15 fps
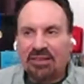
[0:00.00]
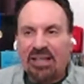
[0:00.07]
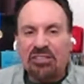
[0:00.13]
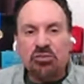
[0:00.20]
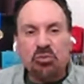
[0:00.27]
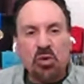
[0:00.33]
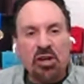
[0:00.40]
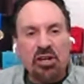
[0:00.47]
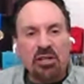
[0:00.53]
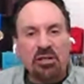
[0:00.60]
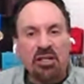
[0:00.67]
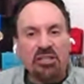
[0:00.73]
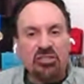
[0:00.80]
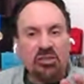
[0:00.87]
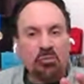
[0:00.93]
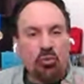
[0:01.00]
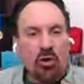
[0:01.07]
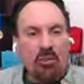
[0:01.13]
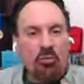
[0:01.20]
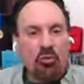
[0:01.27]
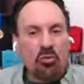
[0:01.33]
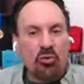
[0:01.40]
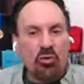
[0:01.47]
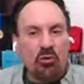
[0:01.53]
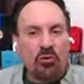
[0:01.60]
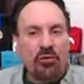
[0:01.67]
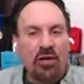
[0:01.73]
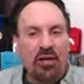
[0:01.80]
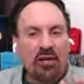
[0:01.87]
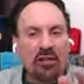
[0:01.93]
That's right. It's a prepper
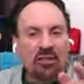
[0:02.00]
move